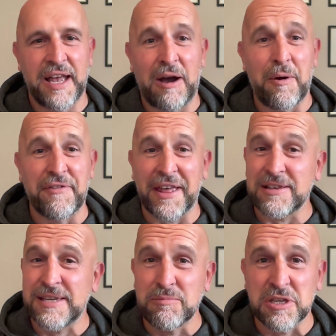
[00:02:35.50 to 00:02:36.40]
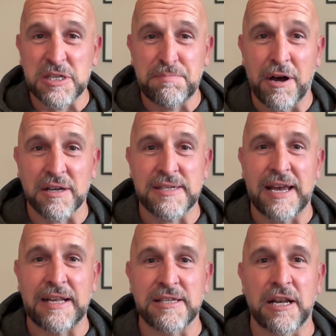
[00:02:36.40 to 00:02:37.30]
However, that seemed to spark
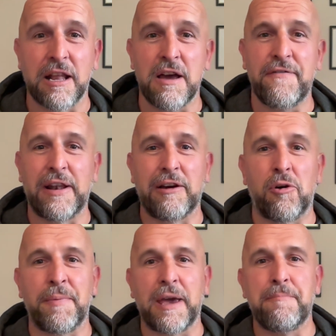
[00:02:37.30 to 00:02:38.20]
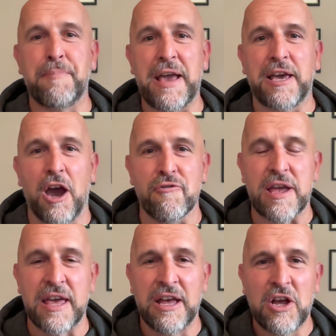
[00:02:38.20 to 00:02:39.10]
Sale into life a little bit, and Ben Curry